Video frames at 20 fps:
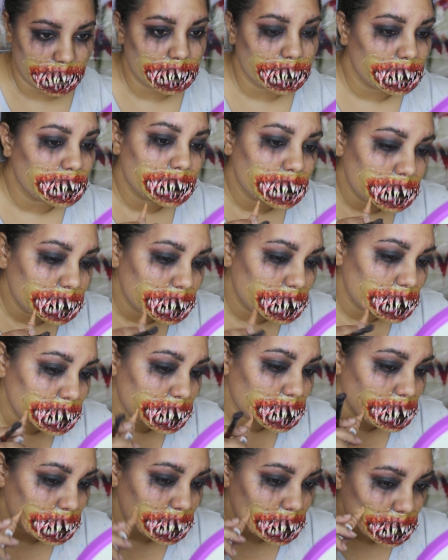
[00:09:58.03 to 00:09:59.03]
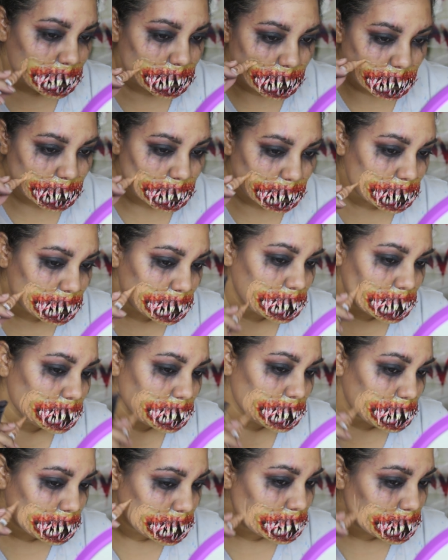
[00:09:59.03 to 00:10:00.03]
Once I'm sure the text is dried,
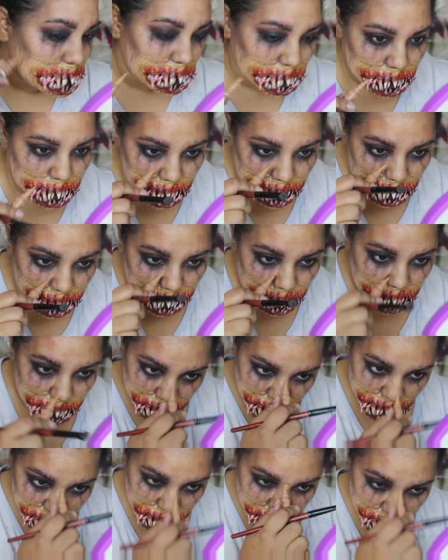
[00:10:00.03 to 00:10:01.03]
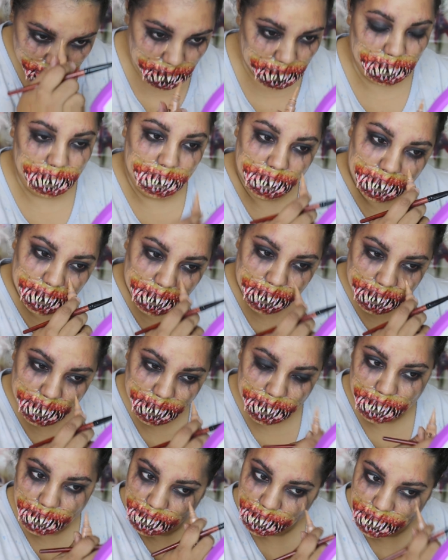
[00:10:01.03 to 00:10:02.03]
I go in using a concealer
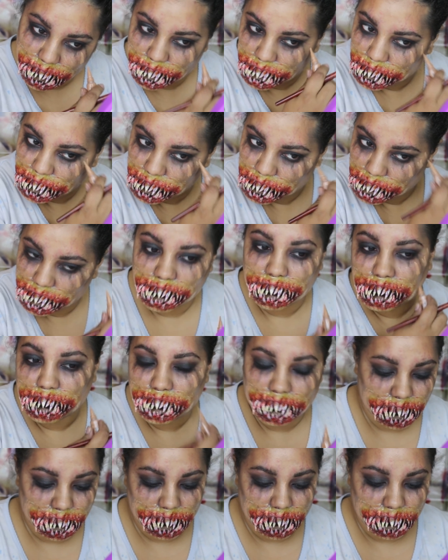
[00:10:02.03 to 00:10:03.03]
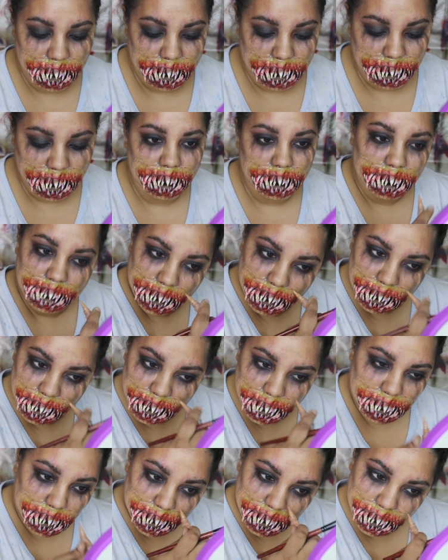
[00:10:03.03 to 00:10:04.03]
that matches my skin tone. I
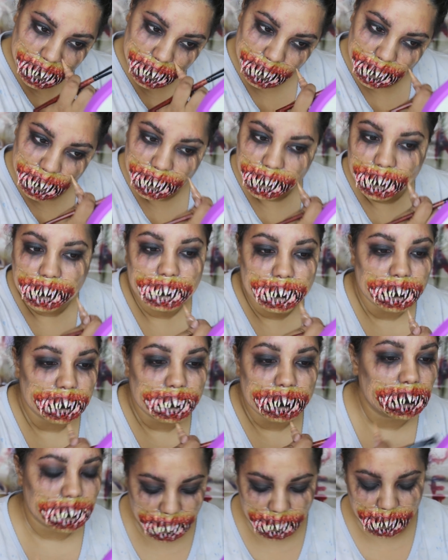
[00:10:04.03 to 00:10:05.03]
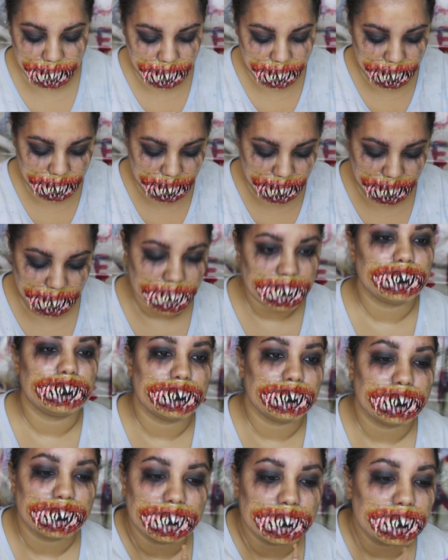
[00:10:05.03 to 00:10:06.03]
prefer using a concealer as opposed to a
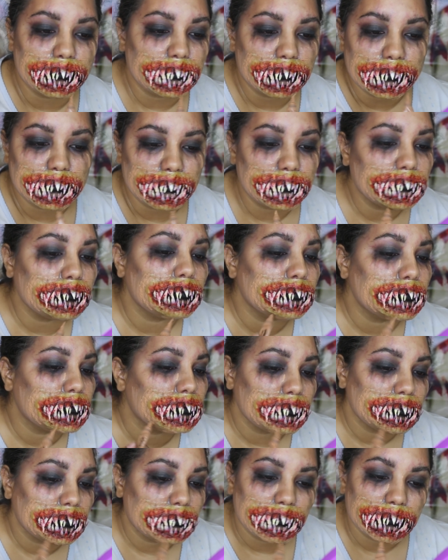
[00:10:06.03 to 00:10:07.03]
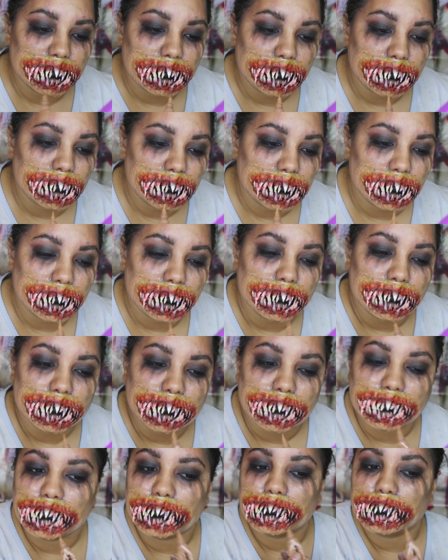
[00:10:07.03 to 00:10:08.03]
foundation because it's a thicker
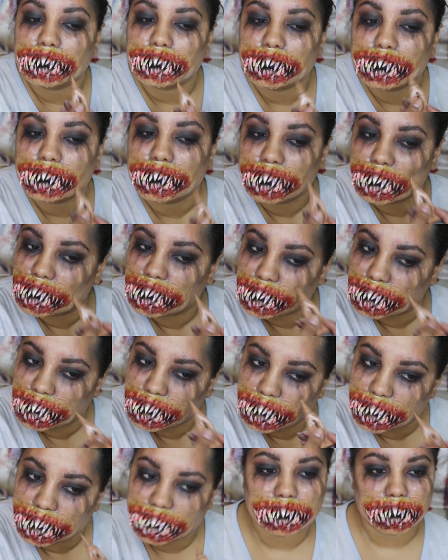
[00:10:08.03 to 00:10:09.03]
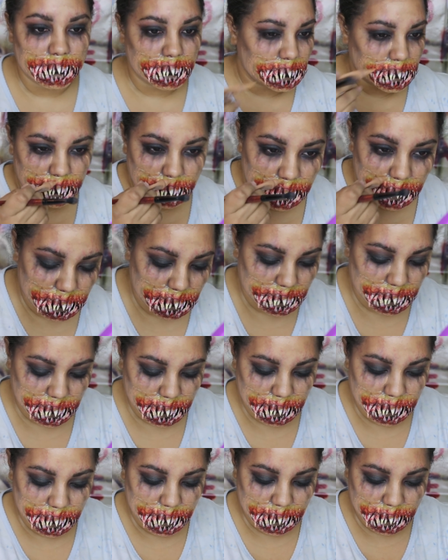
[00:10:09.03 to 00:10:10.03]
coverage. Once I apply the
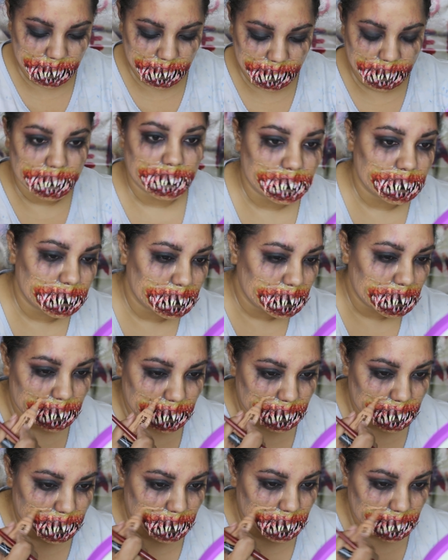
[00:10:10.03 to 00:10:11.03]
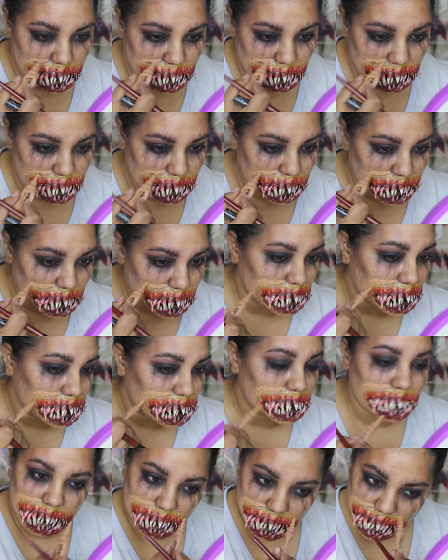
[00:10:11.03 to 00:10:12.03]
concealer, I then go in using a brush
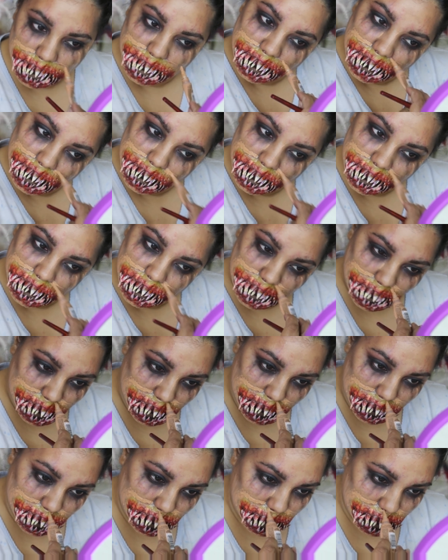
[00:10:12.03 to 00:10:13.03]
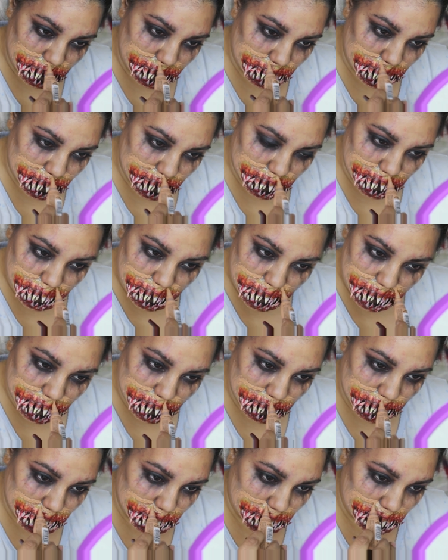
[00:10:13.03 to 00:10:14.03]
to blend in the concealer onto the
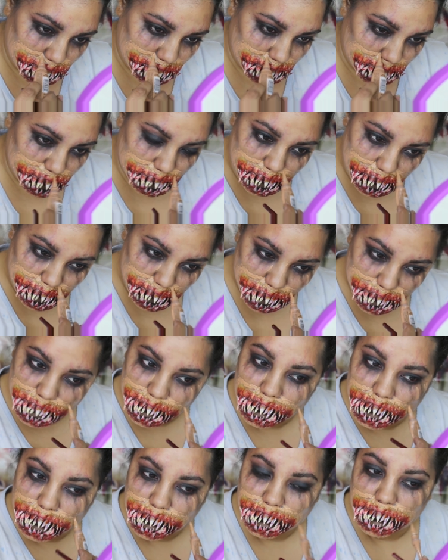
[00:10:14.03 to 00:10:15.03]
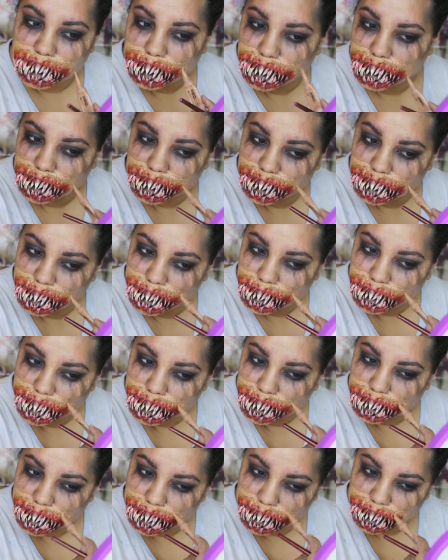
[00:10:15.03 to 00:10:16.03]
prosthetic and my skin
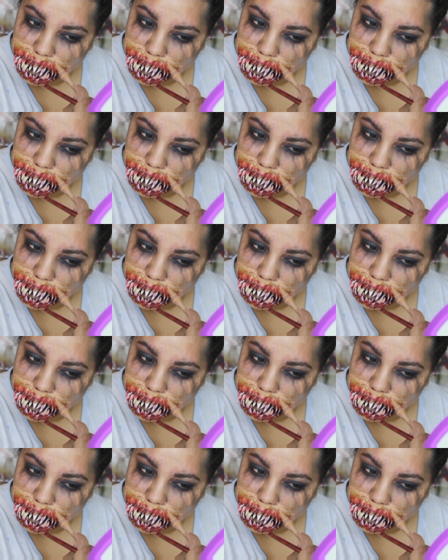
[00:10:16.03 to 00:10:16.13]
seamlessly.